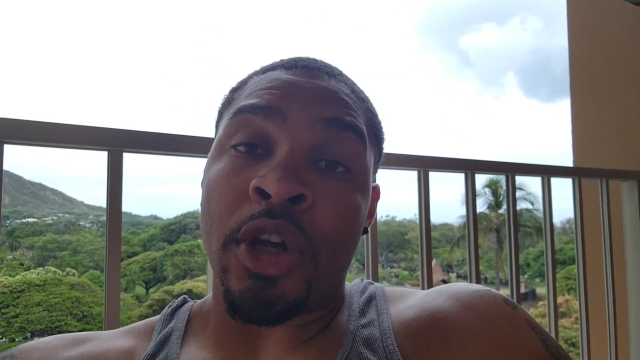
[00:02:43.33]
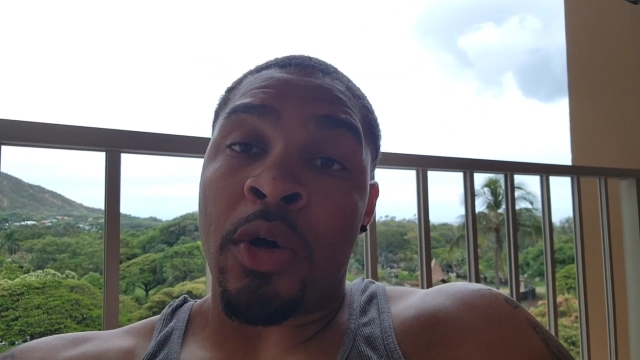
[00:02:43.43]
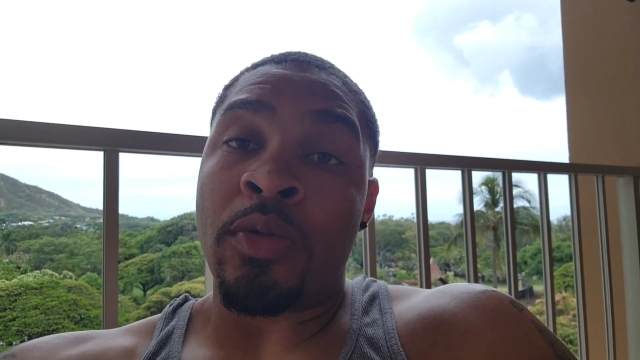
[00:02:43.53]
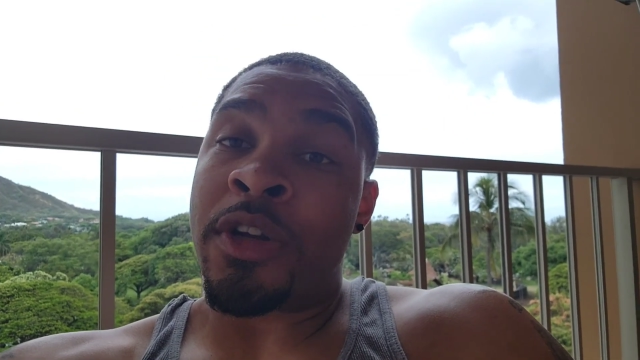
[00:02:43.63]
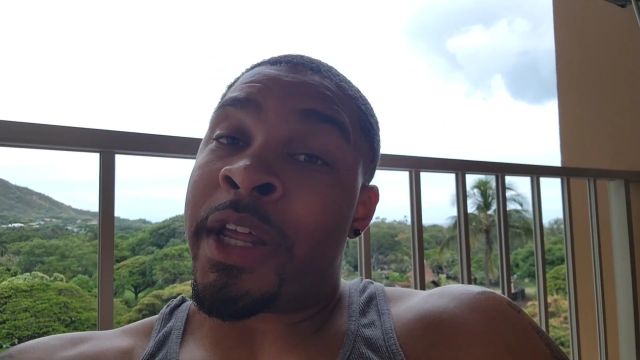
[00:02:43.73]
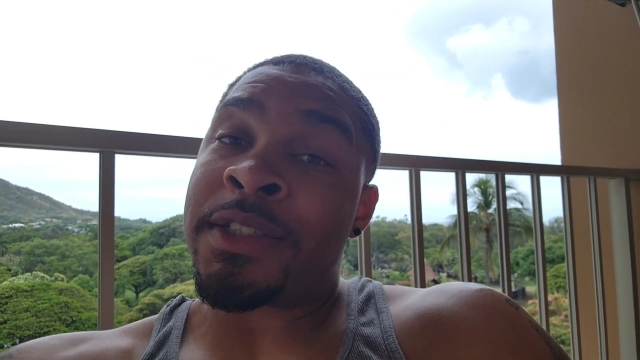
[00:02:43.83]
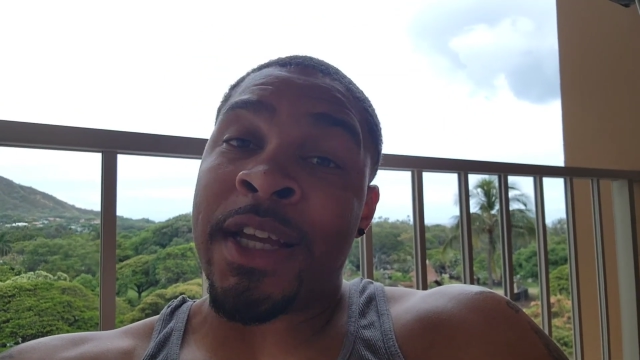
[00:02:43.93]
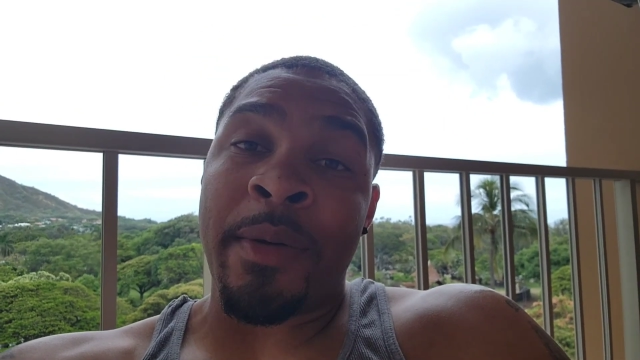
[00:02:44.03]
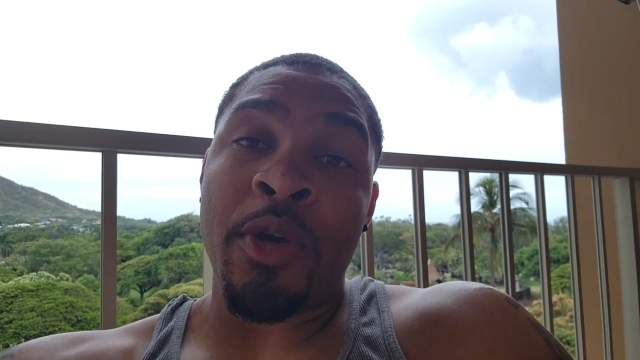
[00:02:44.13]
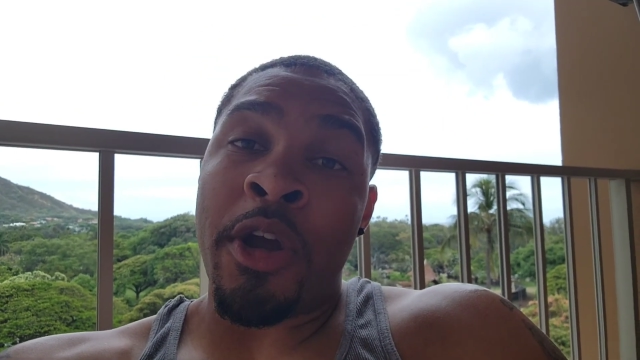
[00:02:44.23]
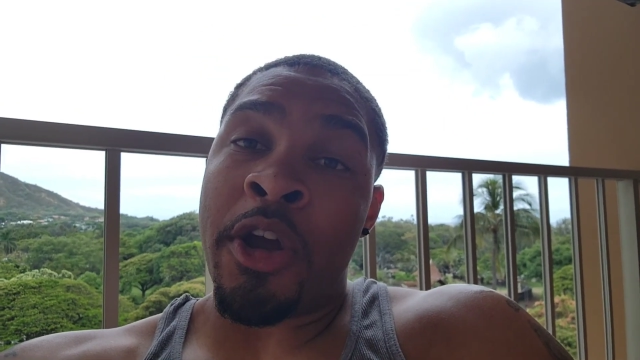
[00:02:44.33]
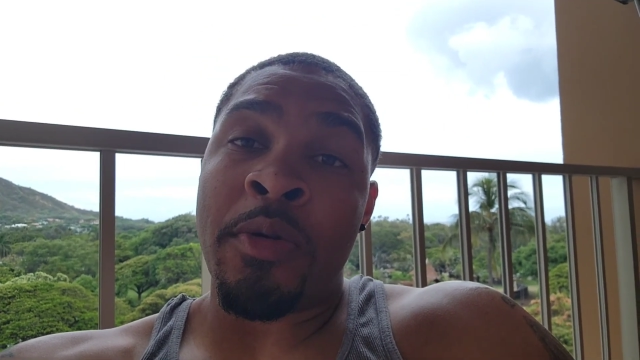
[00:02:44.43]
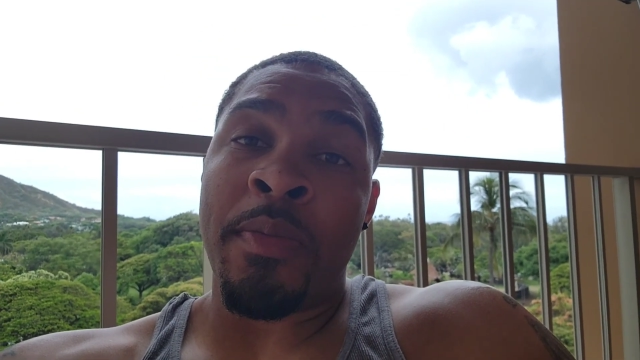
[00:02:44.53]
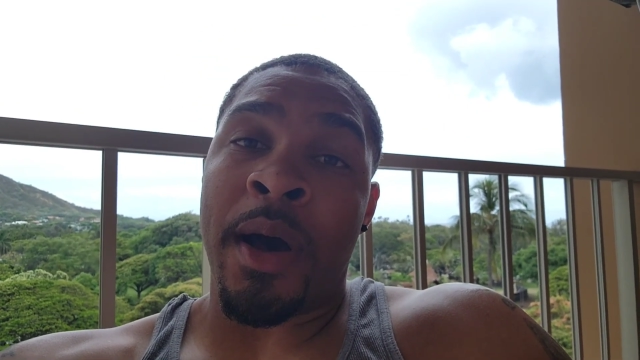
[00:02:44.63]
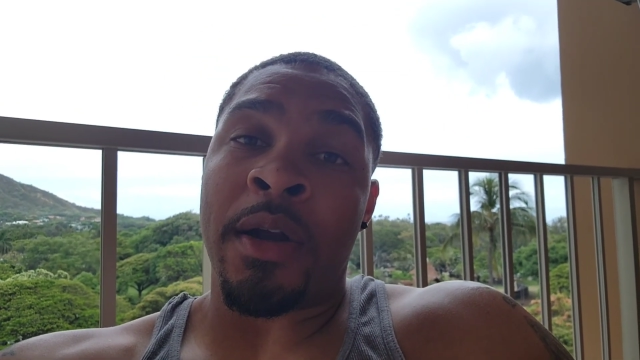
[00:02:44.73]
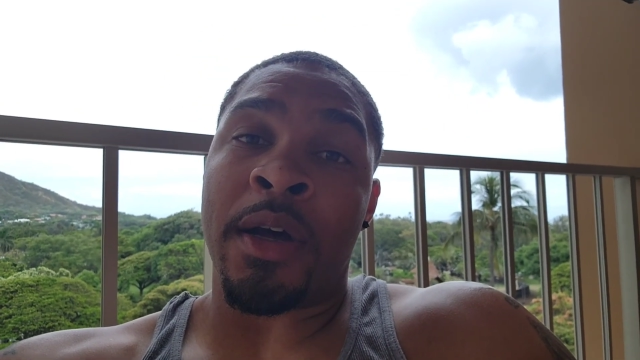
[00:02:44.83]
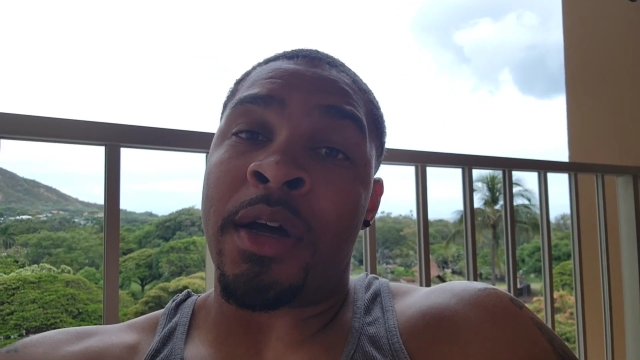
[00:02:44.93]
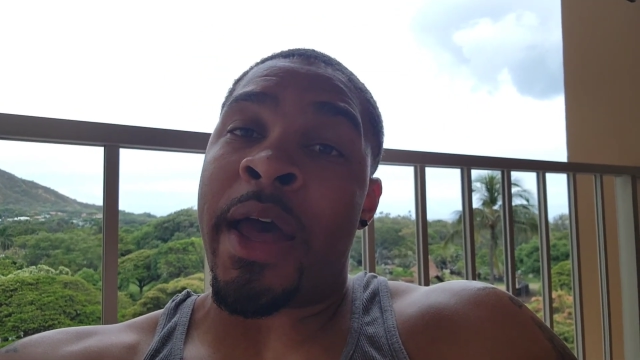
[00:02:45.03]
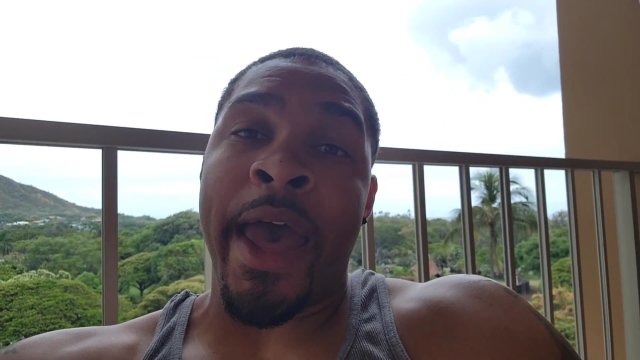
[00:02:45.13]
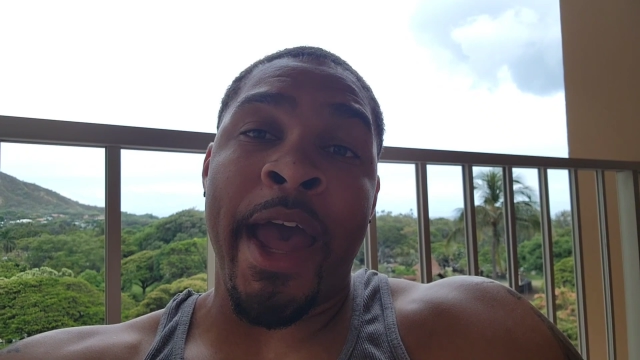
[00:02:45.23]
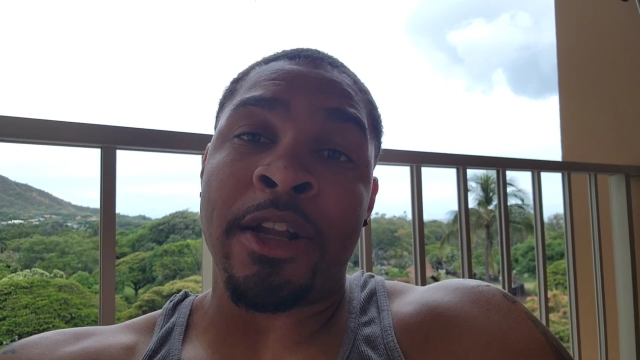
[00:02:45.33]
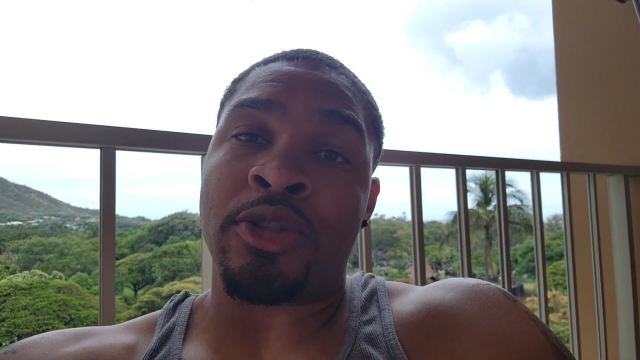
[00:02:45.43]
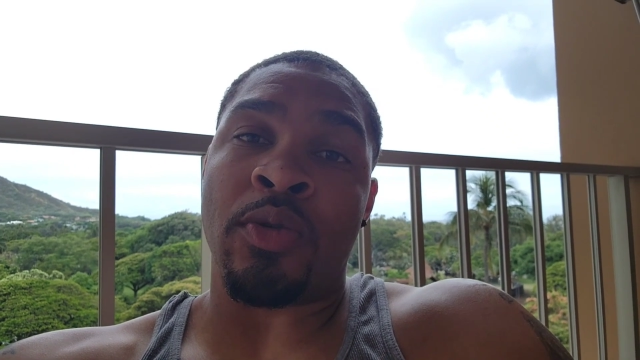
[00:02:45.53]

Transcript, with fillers: So next time you hear about an act